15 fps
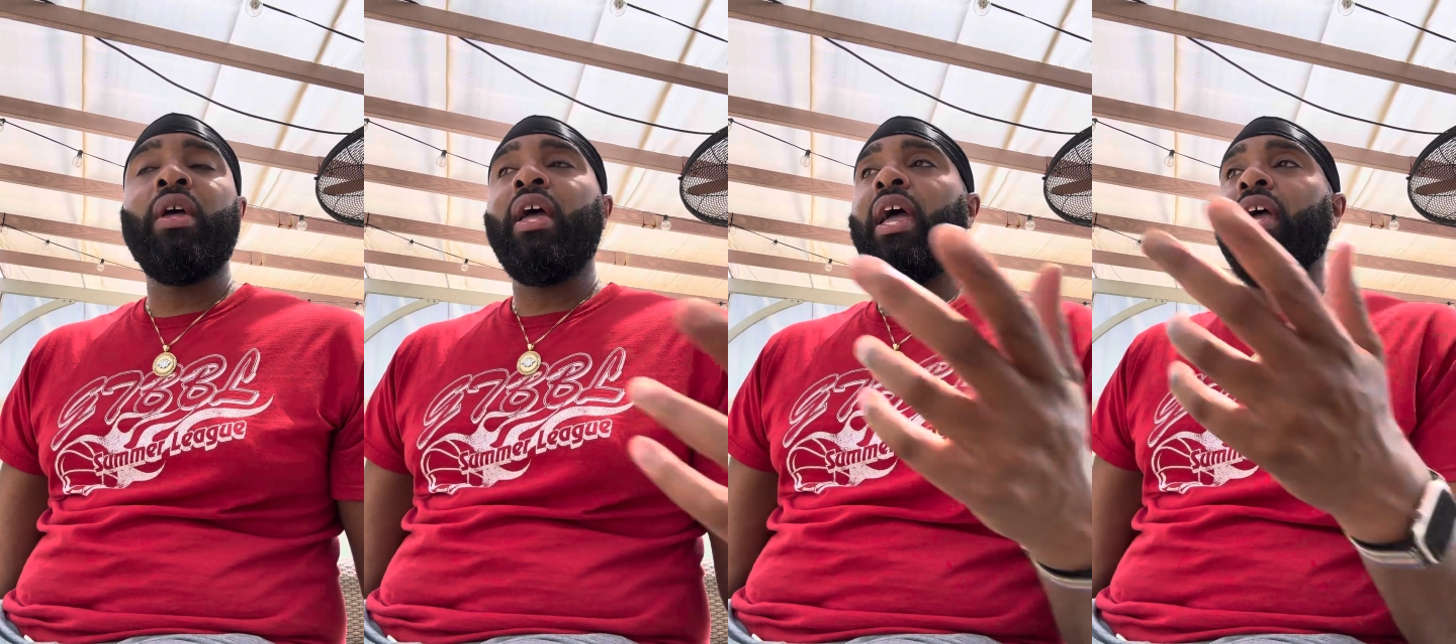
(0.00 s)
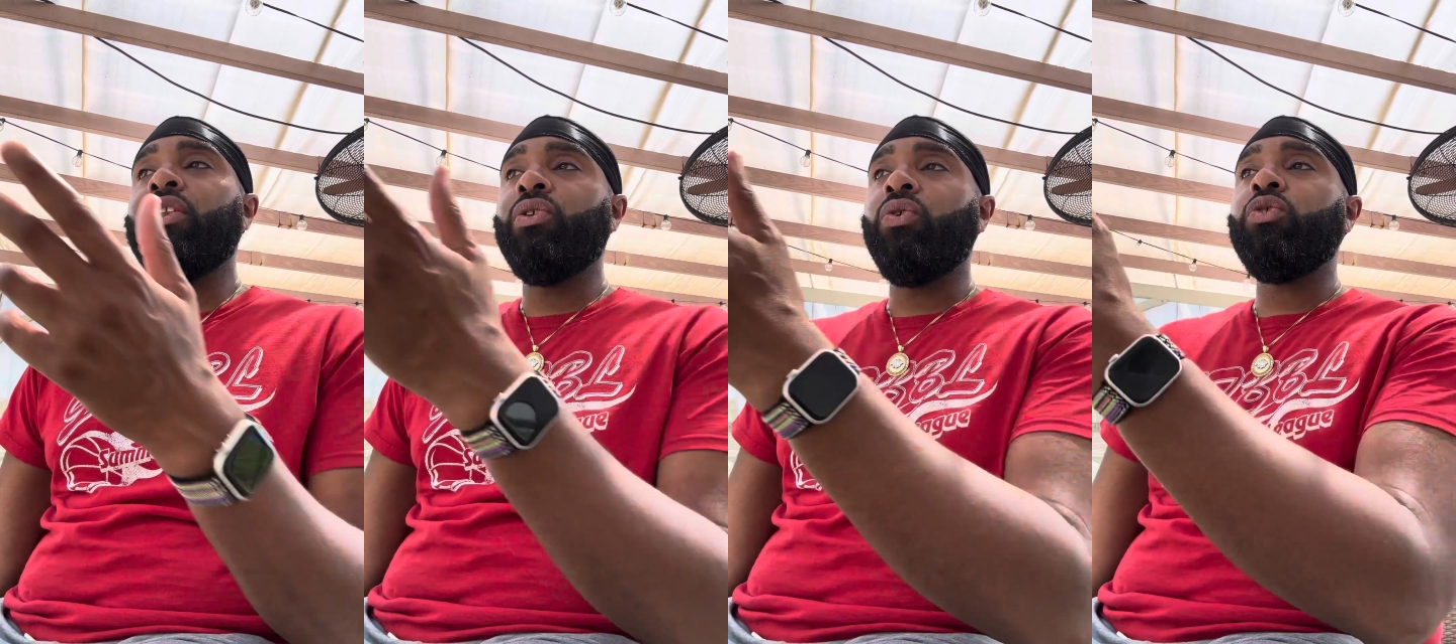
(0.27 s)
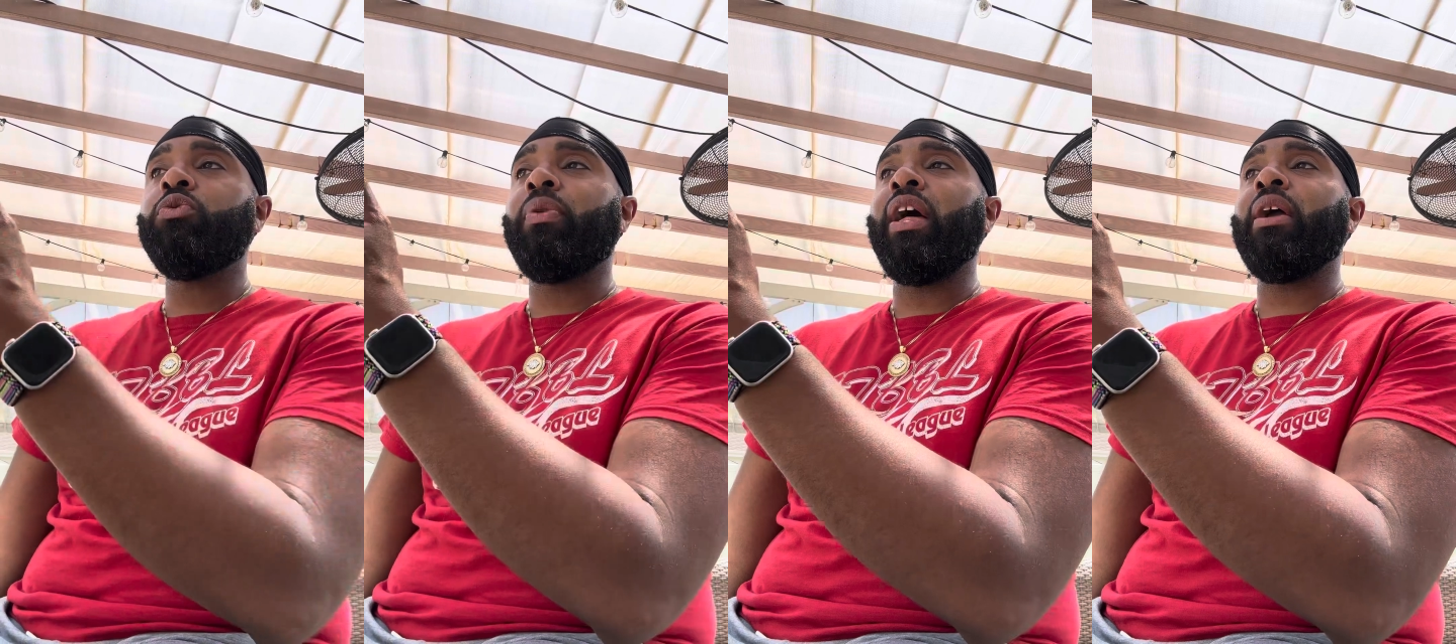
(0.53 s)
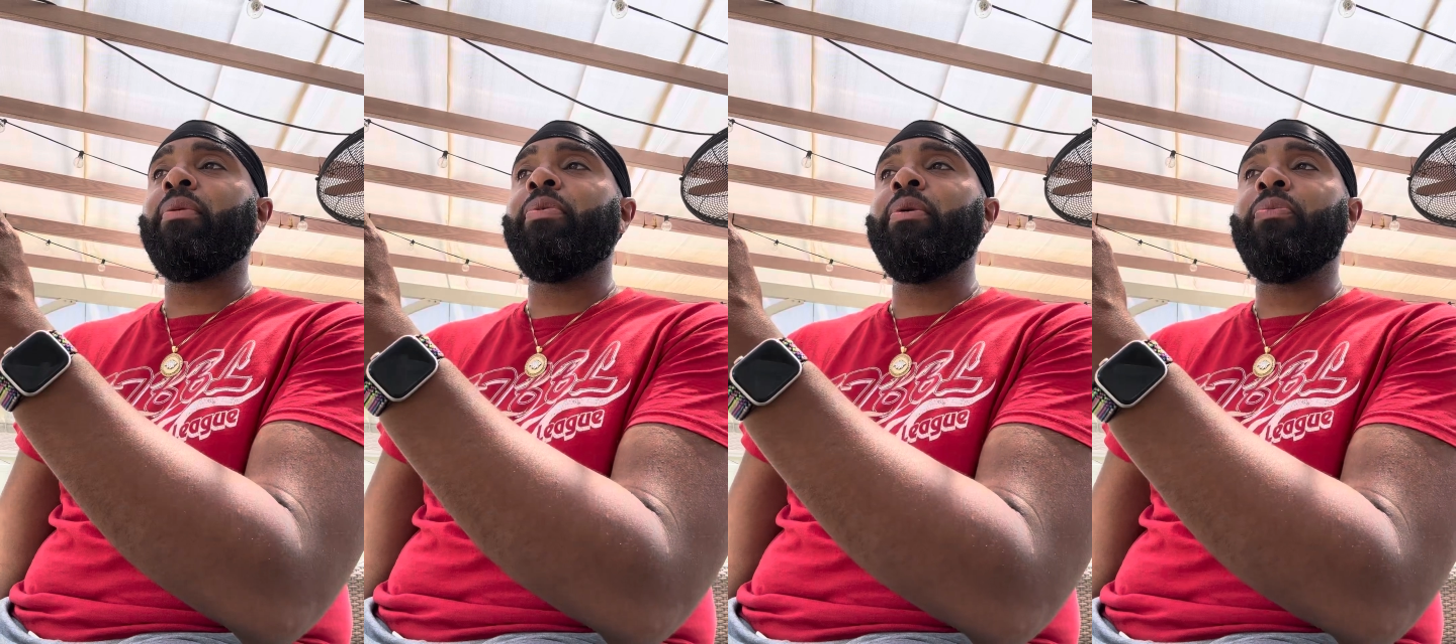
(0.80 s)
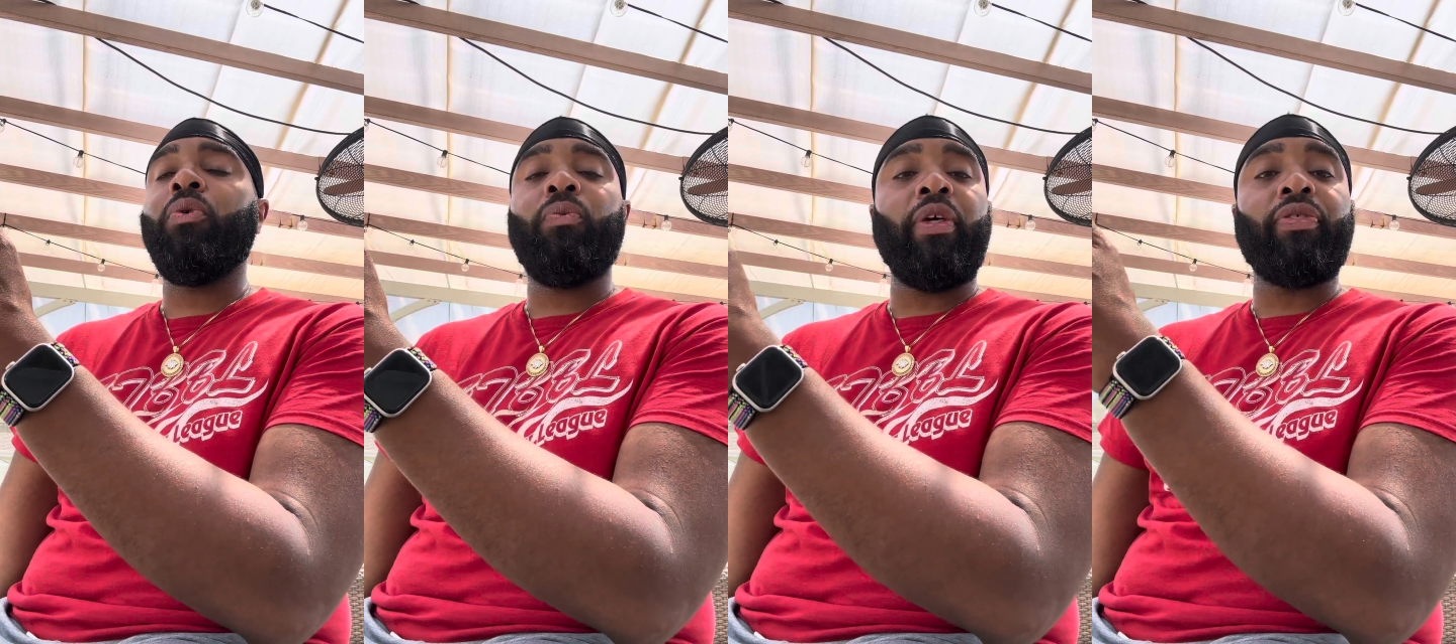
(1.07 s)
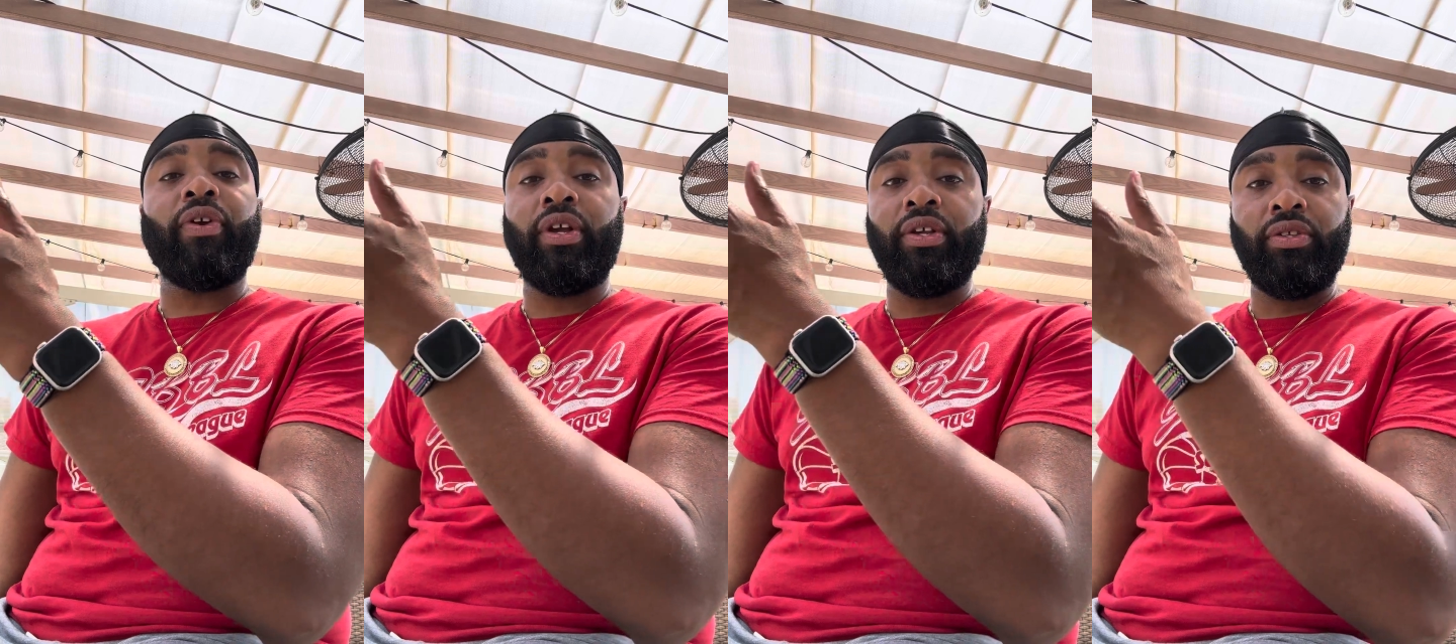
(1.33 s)
And those black people,
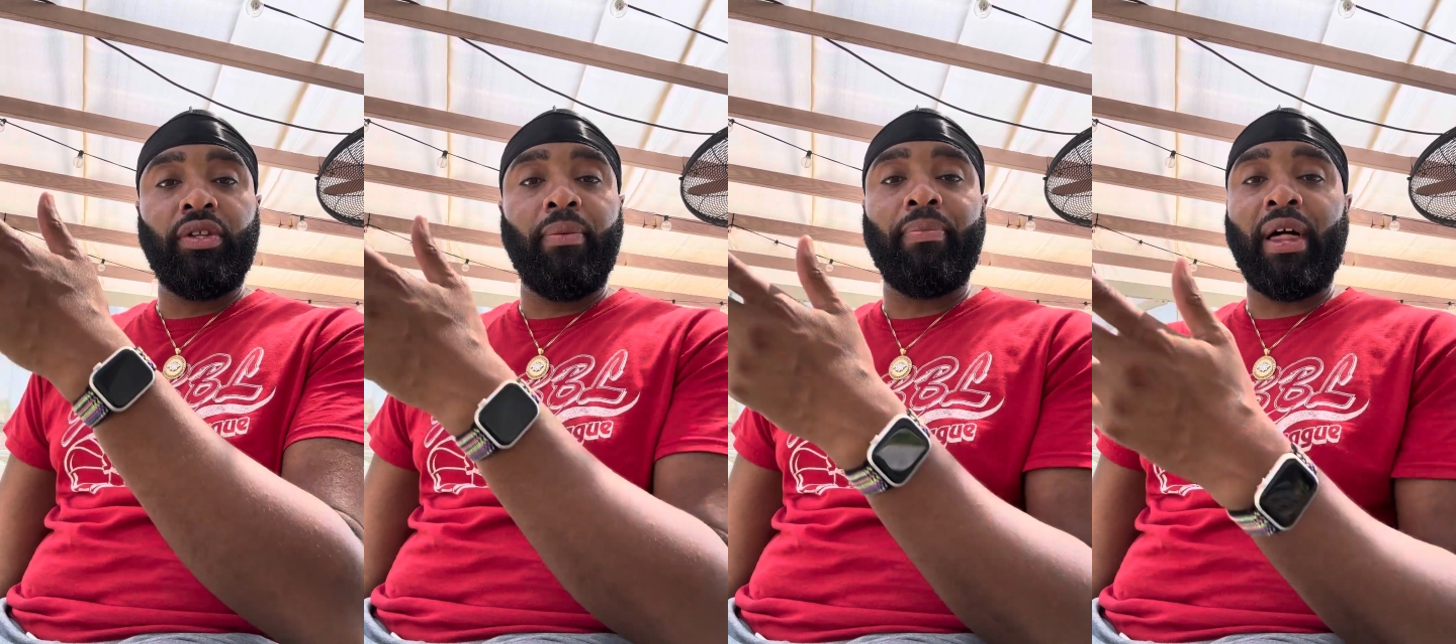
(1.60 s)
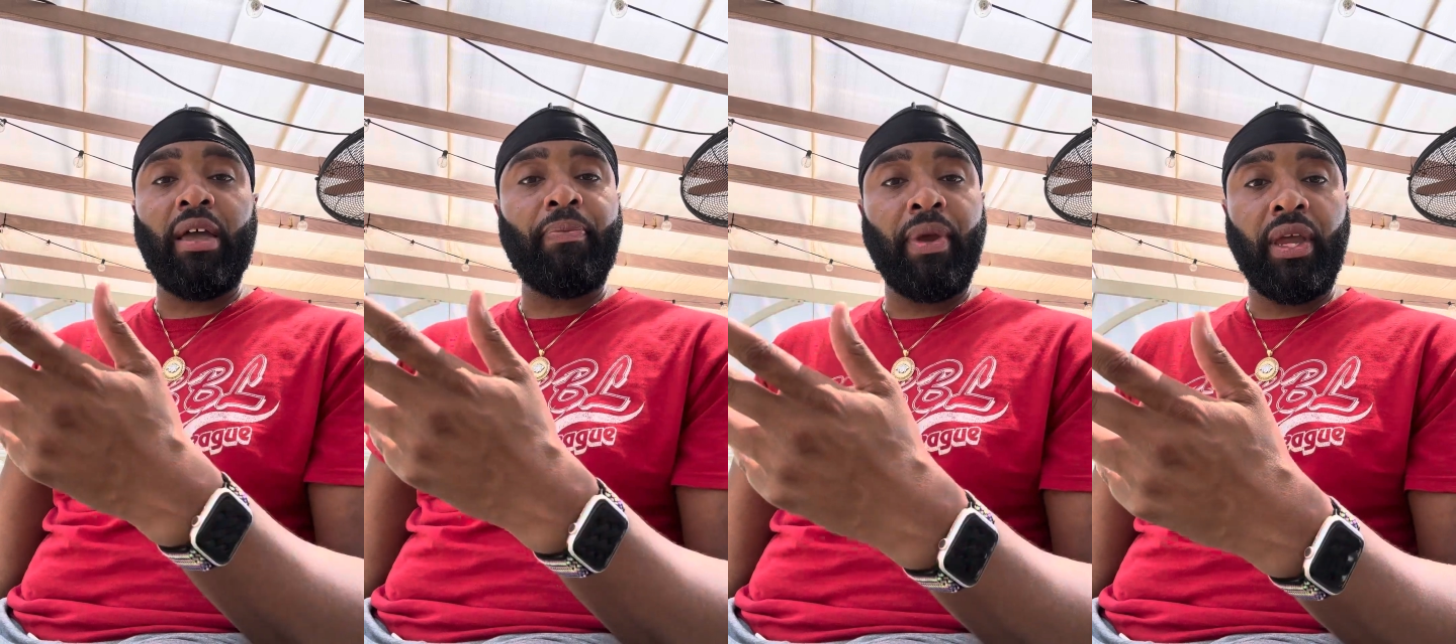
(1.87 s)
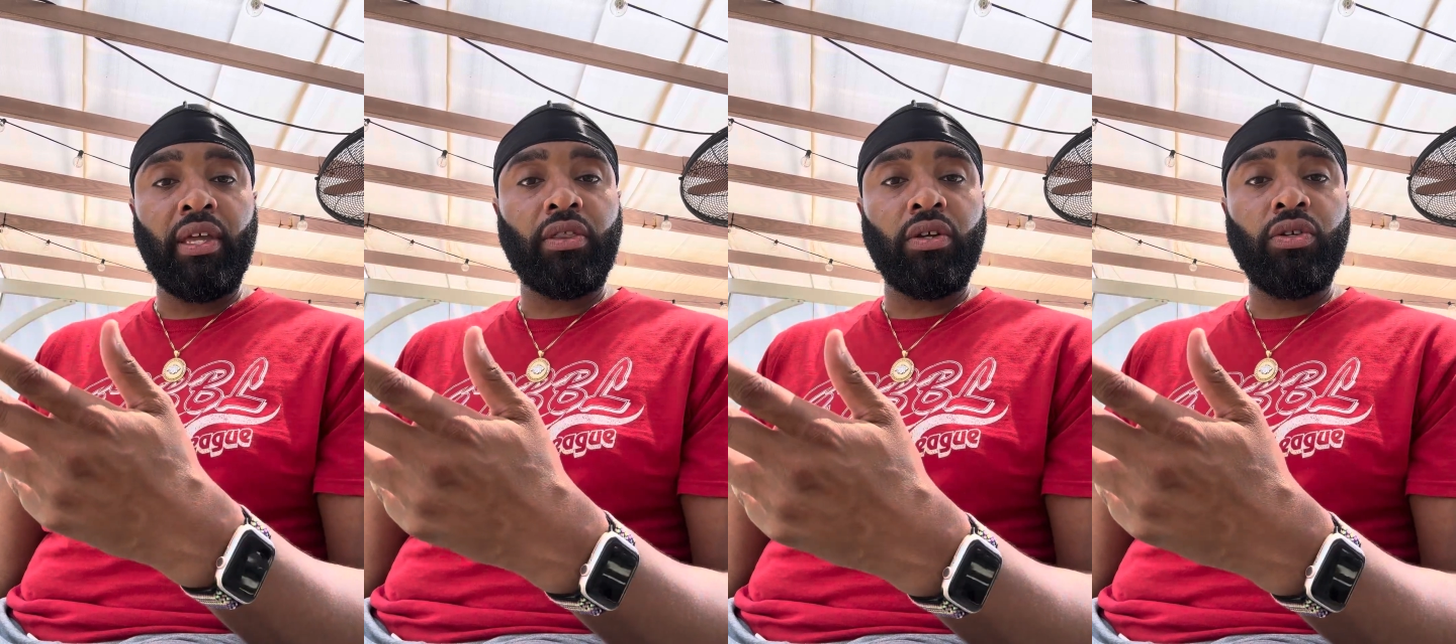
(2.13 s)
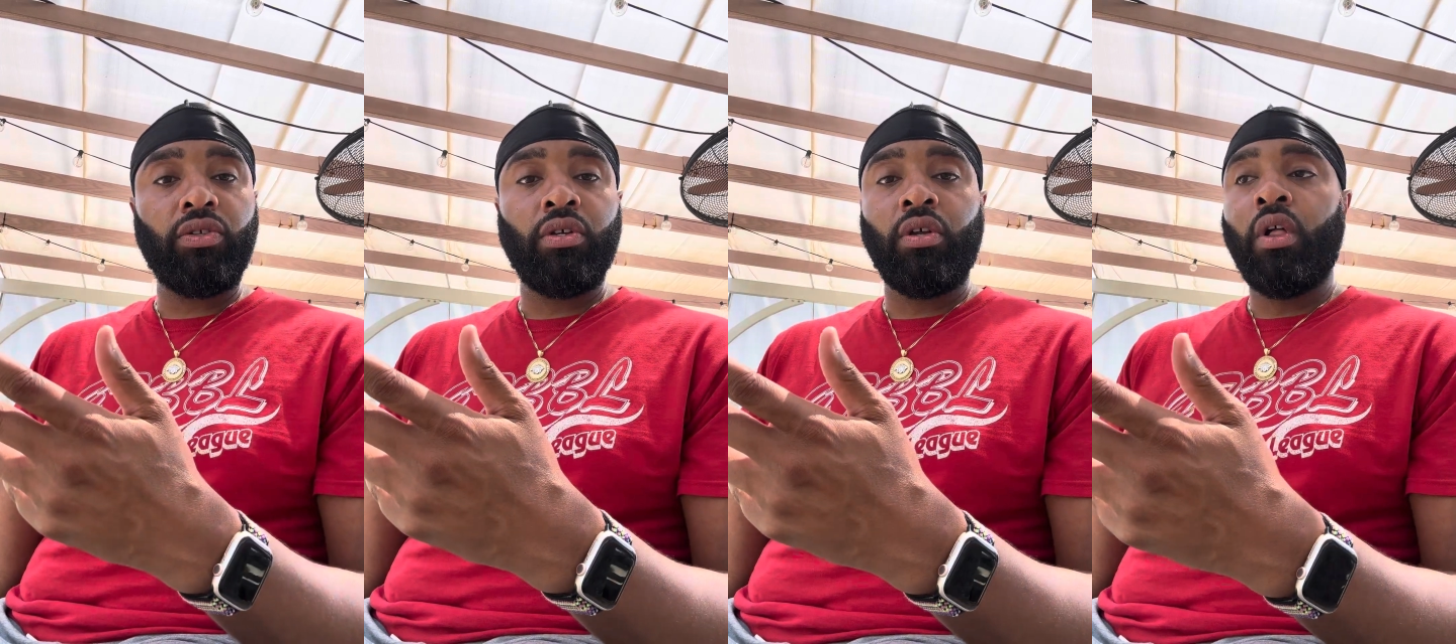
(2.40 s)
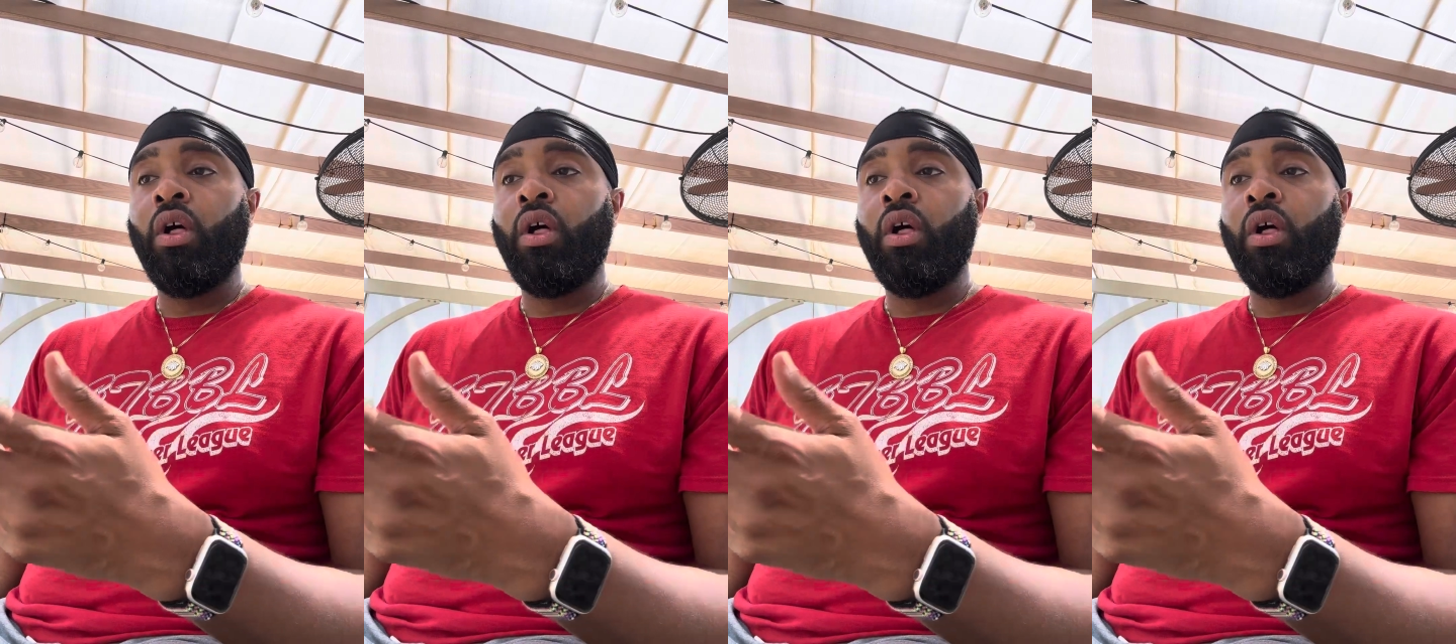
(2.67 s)
whether it's the Black Panthers,